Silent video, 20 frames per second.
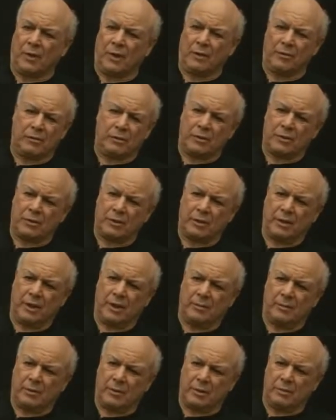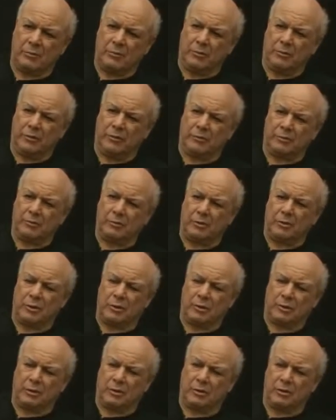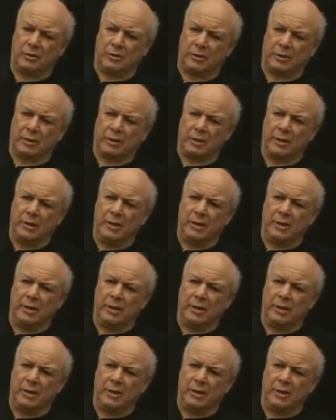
Of course I am, because I'm moving from chord to chord.